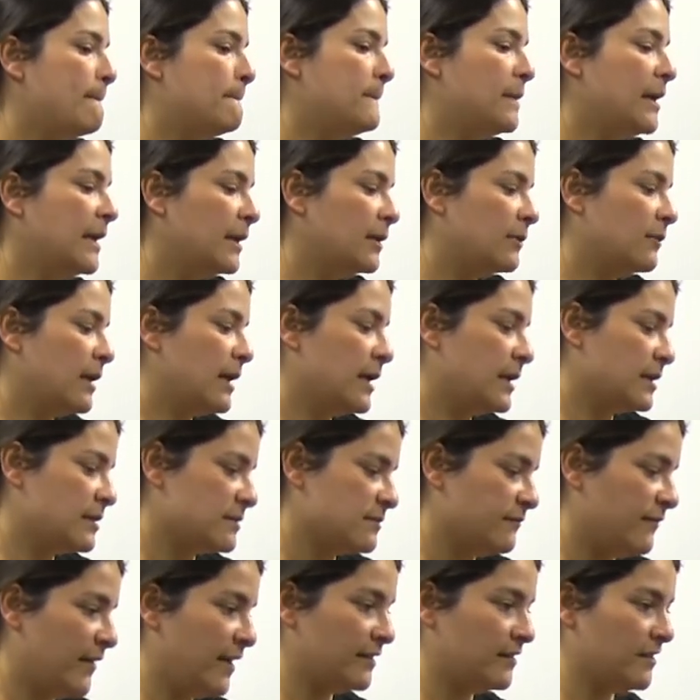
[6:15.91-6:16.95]
bike rack is
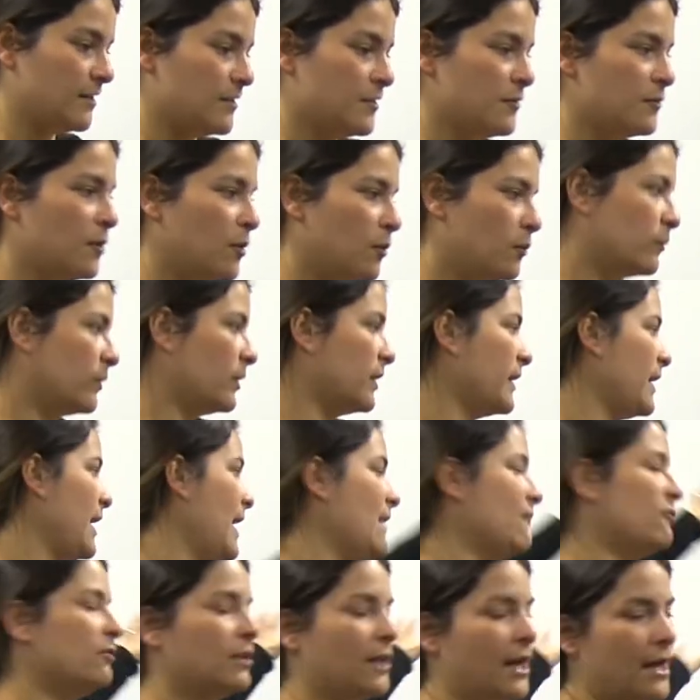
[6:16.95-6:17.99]
the fact that you don't really
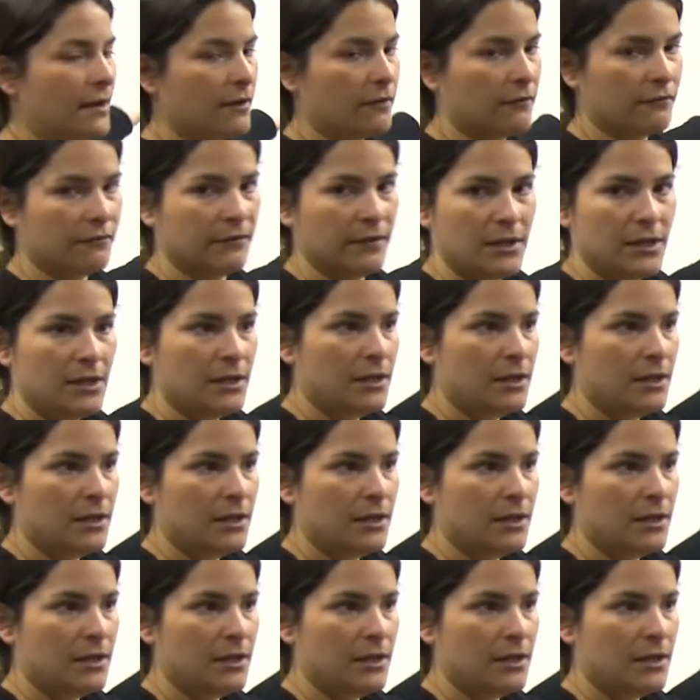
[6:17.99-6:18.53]
have a lot of